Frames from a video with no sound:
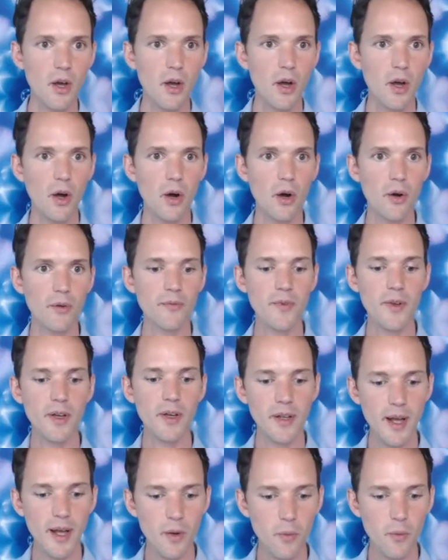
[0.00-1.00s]
or
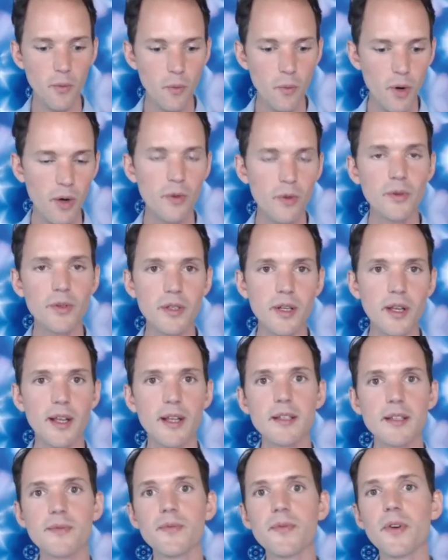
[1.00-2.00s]
feel I won't,
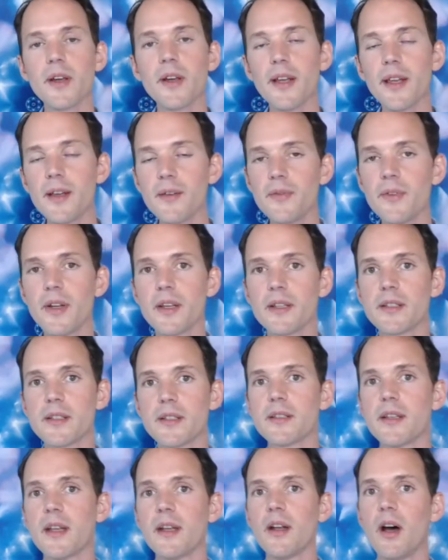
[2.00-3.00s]
it's forgiveness
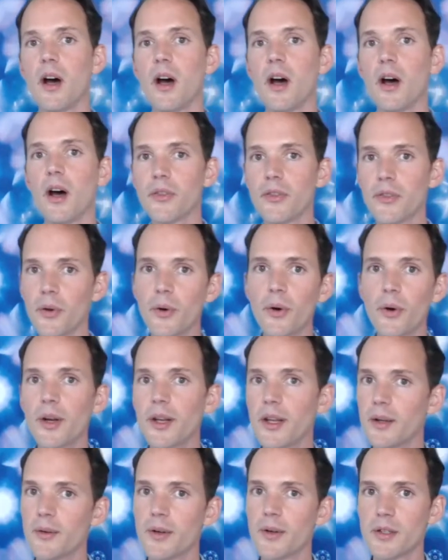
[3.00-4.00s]
and
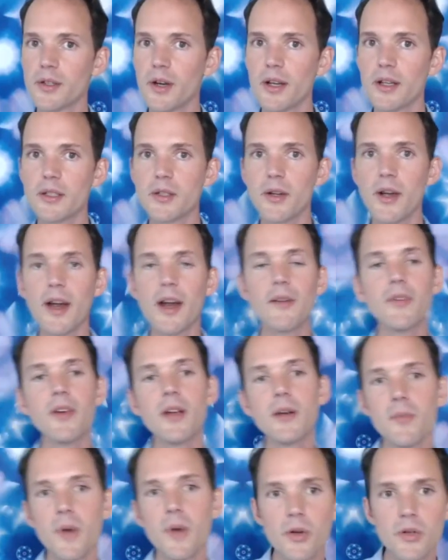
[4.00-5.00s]
authority returning. So, every
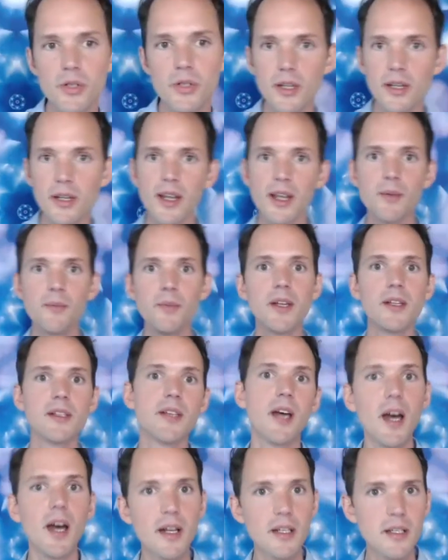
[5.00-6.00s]
emotion can be
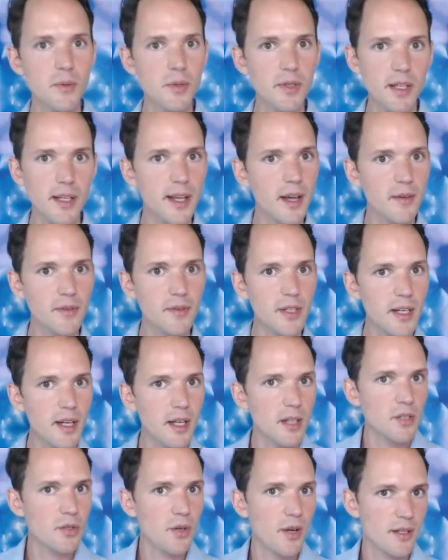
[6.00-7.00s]
touched with EFT and
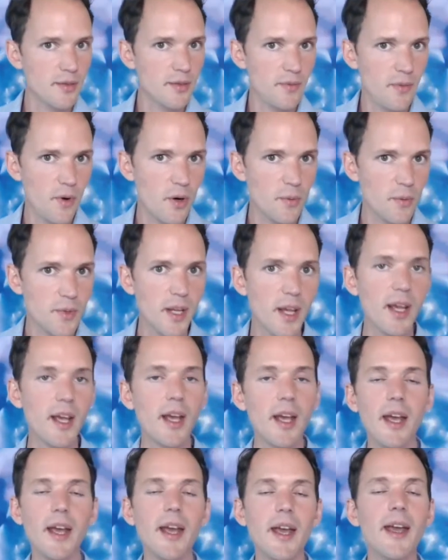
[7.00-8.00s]
transformed
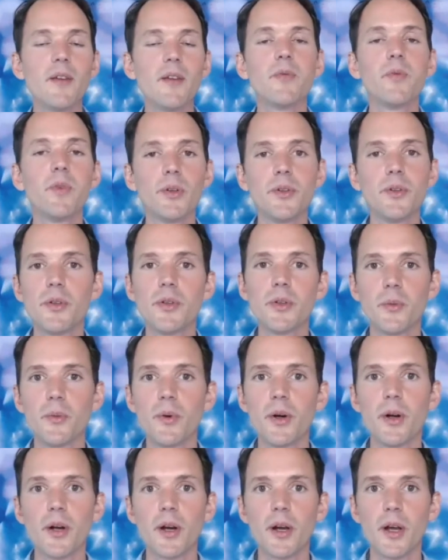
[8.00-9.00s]
if we'll do the
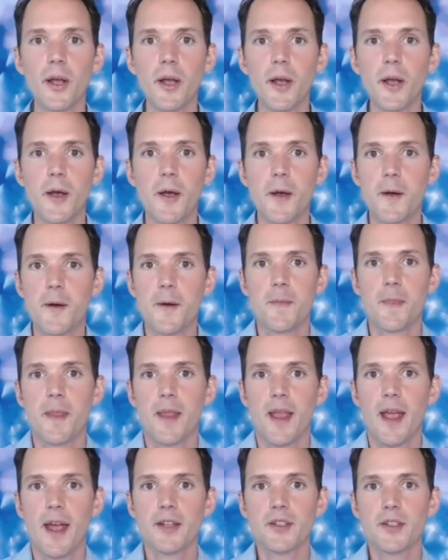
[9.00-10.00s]
work.
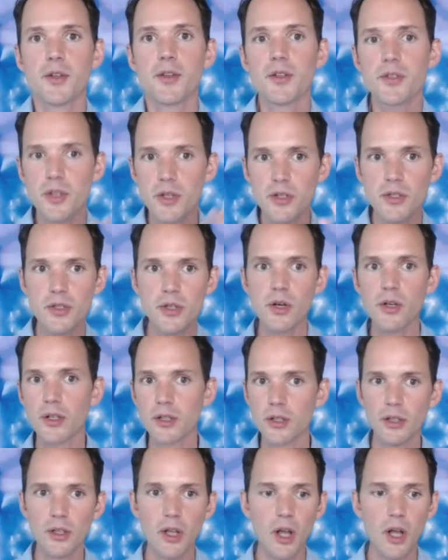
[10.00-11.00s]
And so there's a
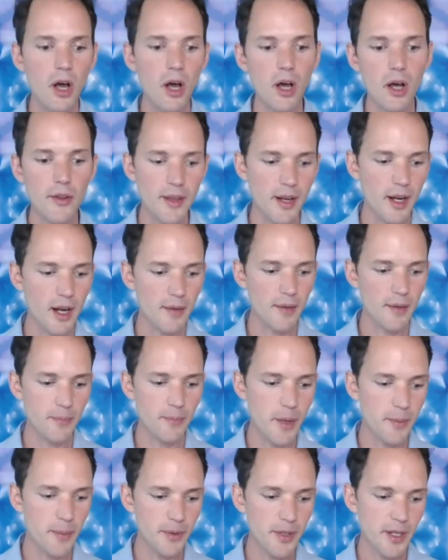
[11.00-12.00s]
certain law that er,
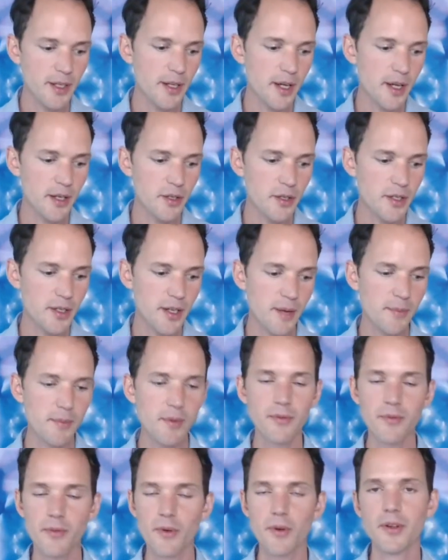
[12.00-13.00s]
people need to understand
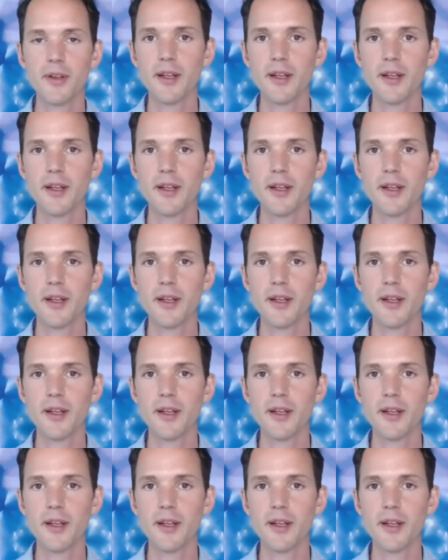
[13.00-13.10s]
before they